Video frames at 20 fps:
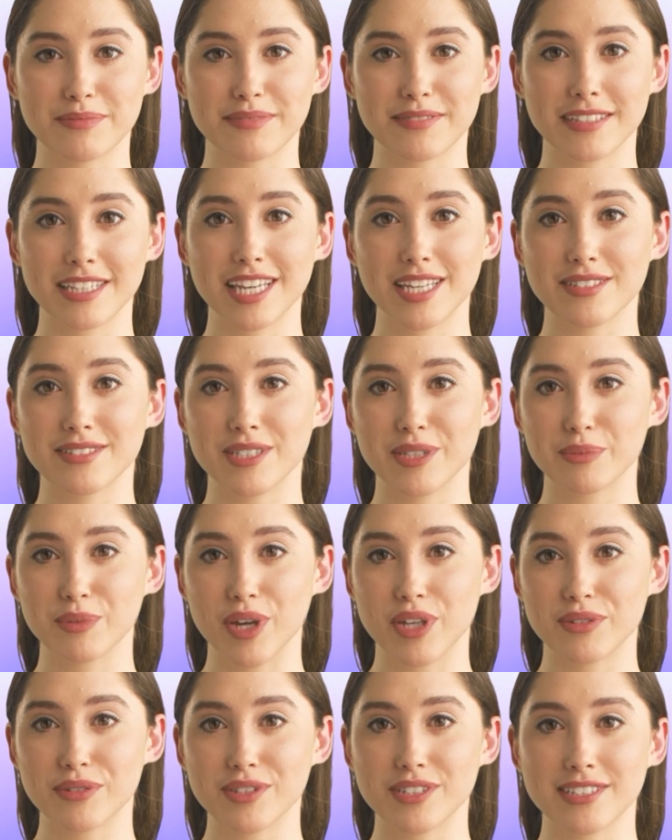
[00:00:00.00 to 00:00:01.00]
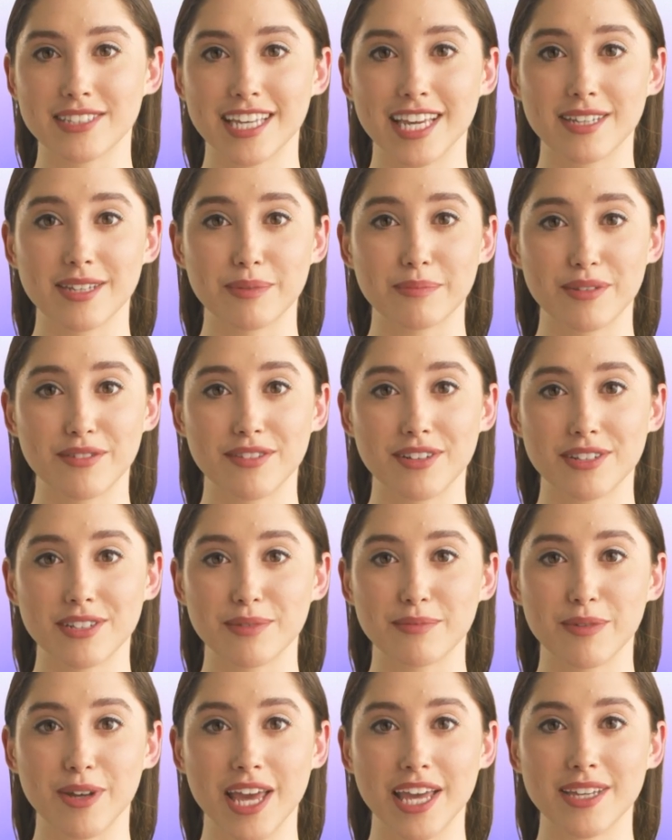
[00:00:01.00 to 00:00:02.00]
Use a laundry stain remover
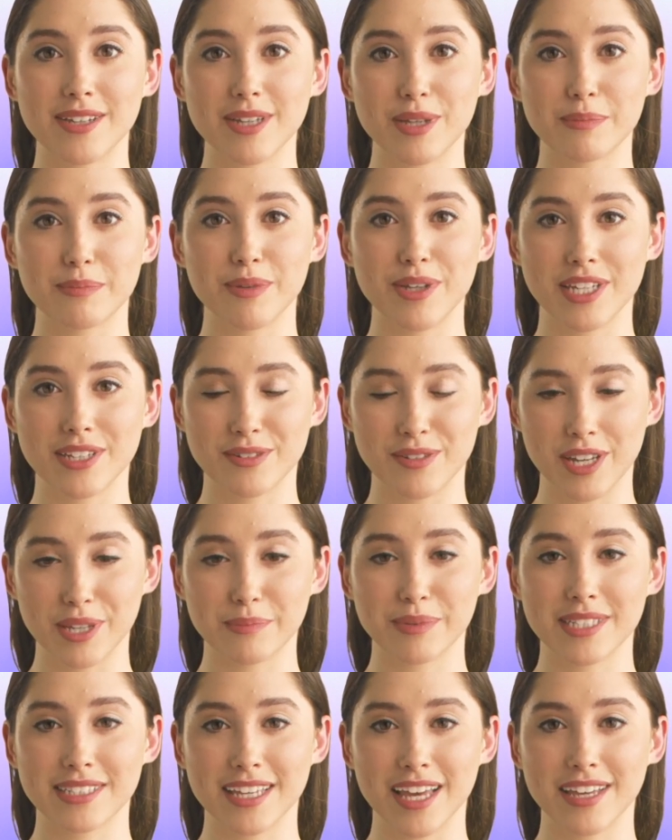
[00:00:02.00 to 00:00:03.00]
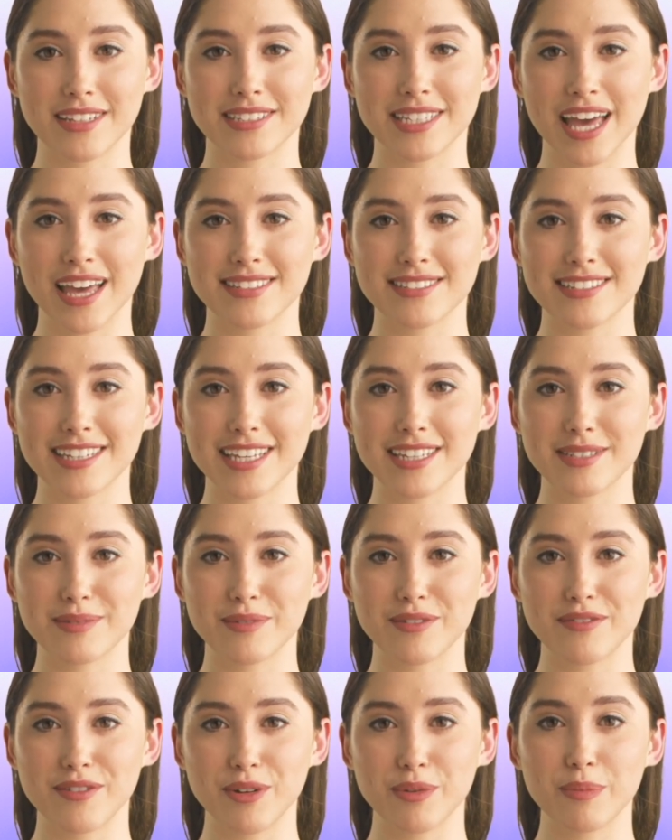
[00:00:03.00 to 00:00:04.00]
spray or pre-treatment on test stains
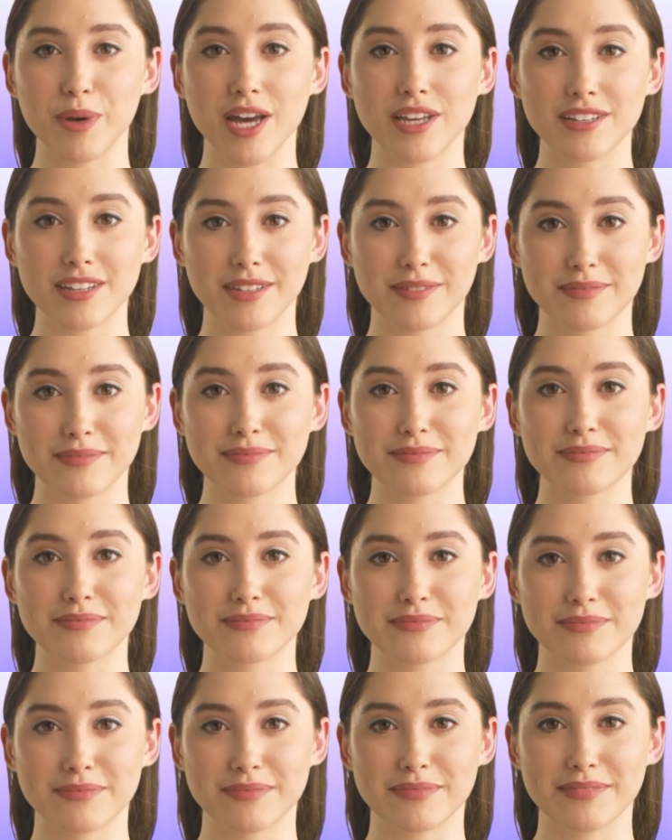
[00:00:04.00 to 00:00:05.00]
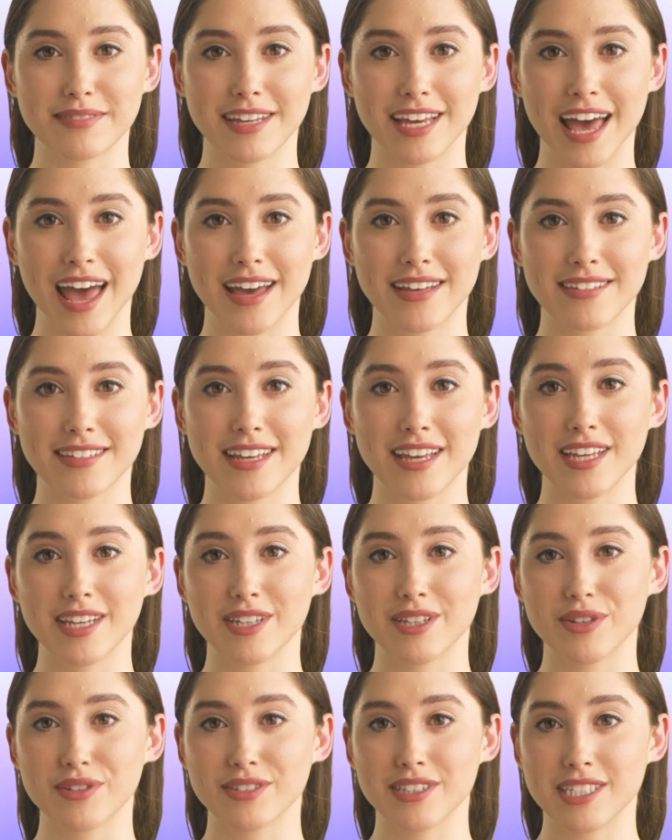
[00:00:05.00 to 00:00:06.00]
before washing. Yes,
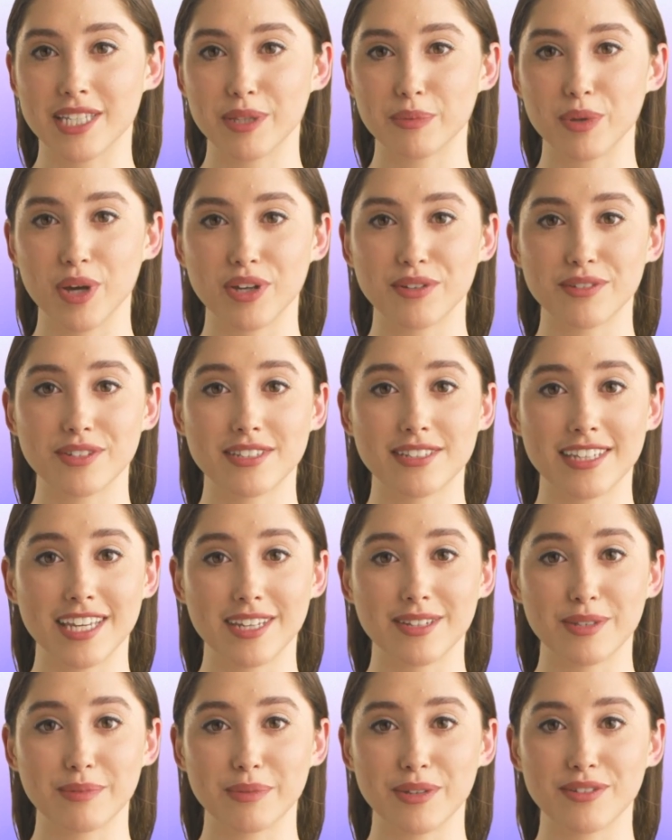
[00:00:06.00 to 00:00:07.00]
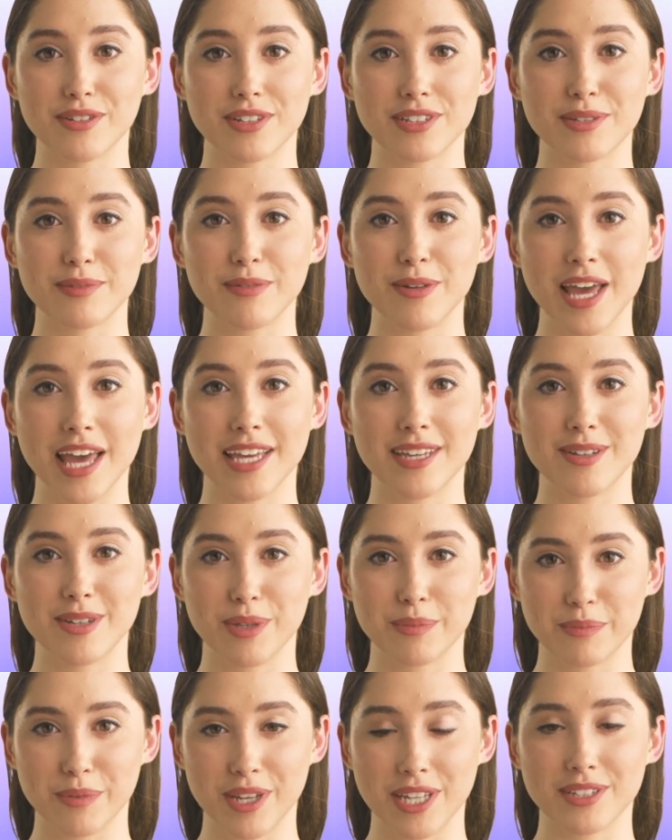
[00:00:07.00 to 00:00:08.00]
using a laundry stain remover spray
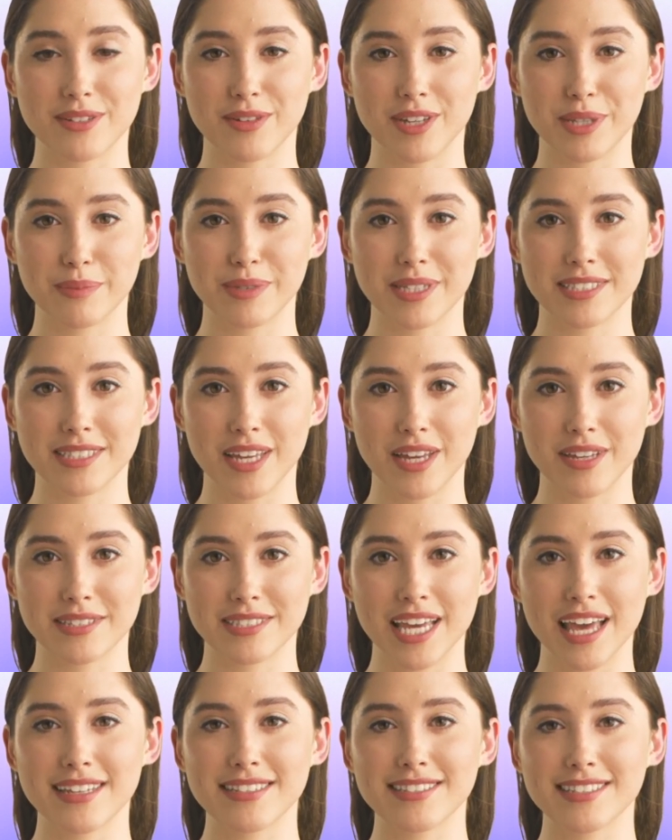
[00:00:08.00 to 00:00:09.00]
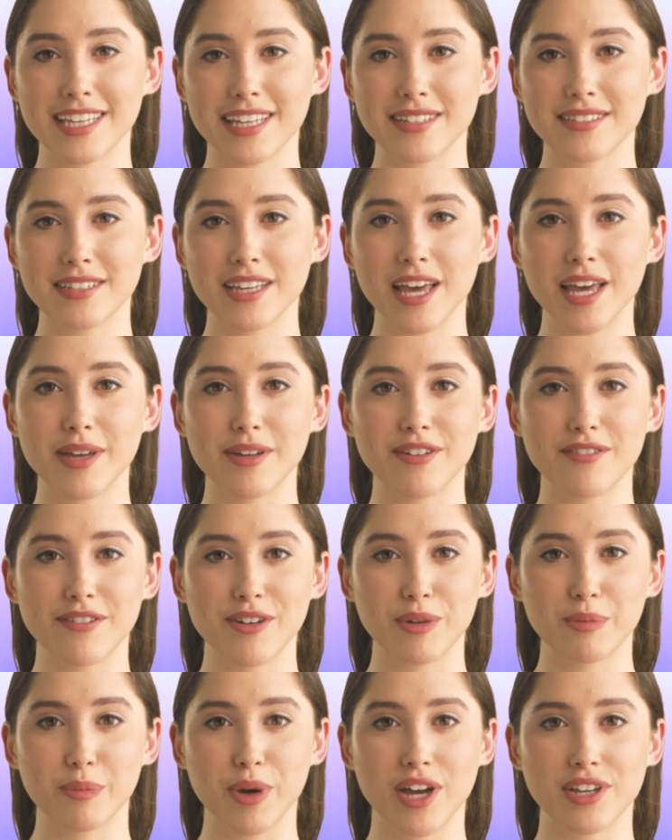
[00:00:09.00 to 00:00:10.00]
or pre-treatment on test stains
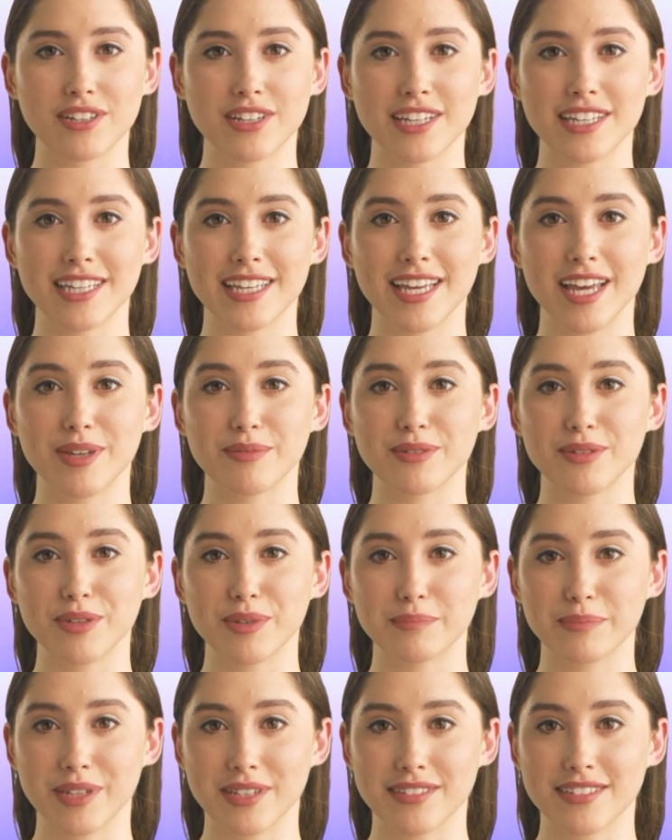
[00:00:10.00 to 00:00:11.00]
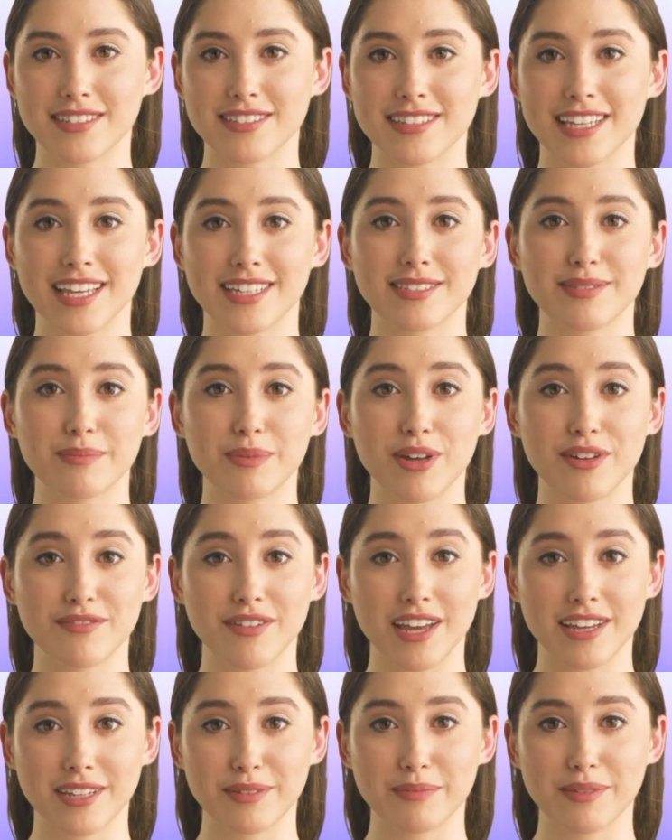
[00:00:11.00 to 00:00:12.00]
before washing can help to remove the stains more
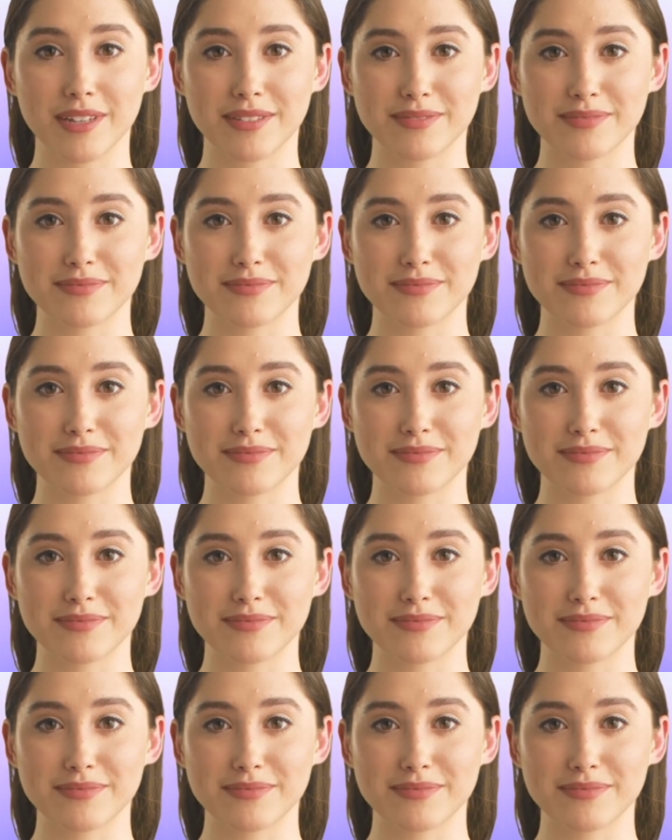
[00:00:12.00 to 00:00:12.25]
effectively.